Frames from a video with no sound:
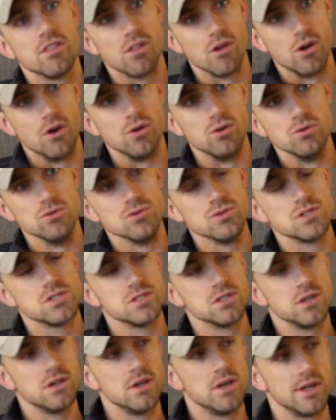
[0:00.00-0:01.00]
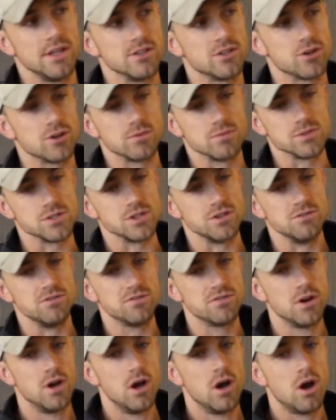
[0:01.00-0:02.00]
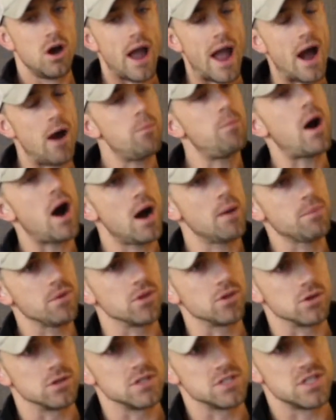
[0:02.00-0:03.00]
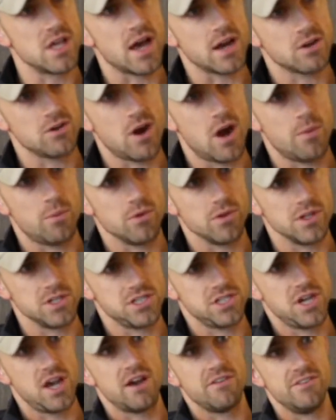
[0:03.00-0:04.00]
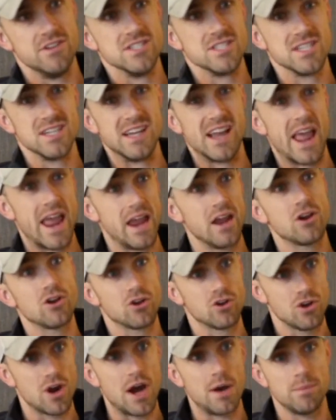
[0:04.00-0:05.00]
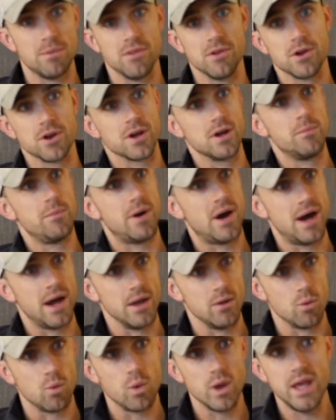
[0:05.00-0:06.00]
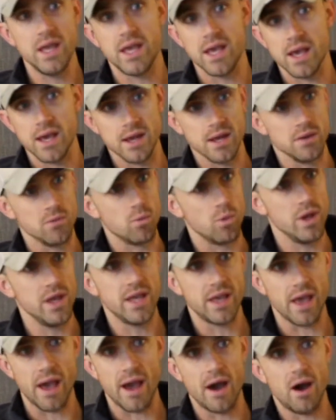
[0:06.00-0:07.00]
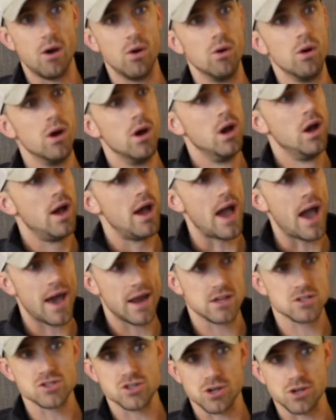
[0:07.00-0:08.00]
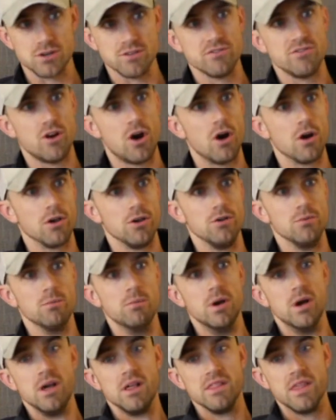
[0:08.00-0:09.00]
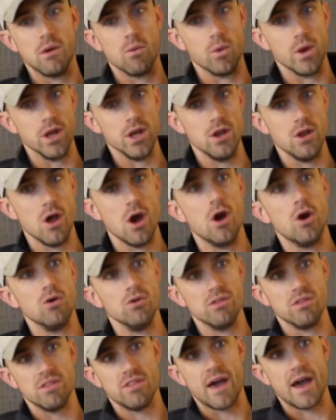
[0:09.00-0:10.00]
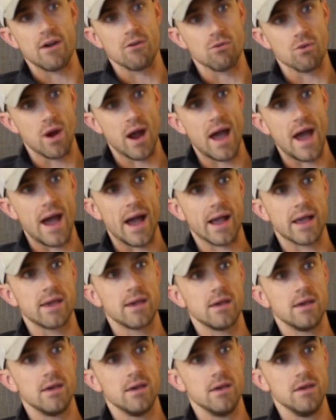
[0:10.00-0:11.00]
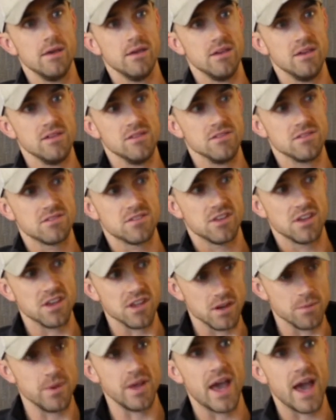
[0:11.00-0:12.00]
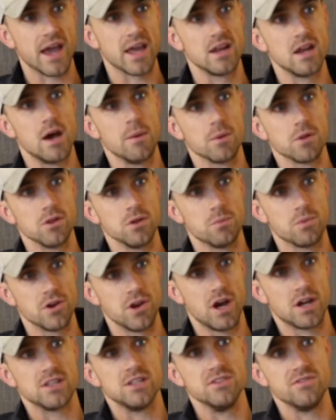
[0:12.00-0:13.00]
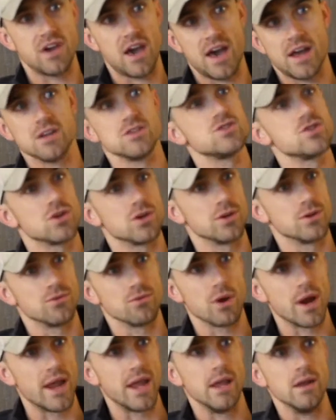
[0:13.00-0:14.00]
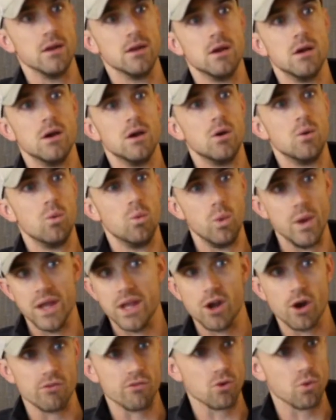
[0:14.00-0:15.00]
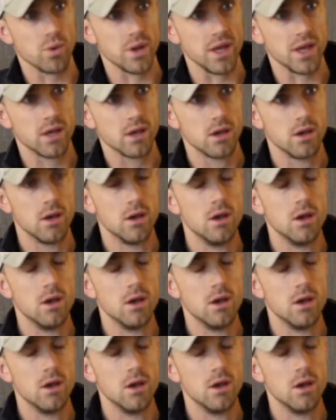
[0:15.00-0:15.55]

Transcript: at those in terms of how popular is that crop with a chef? Is it an anchor crop they're going to buy week in, week out at a certain volume that we know that that rack is going to be economically productive at a certain rate week over week?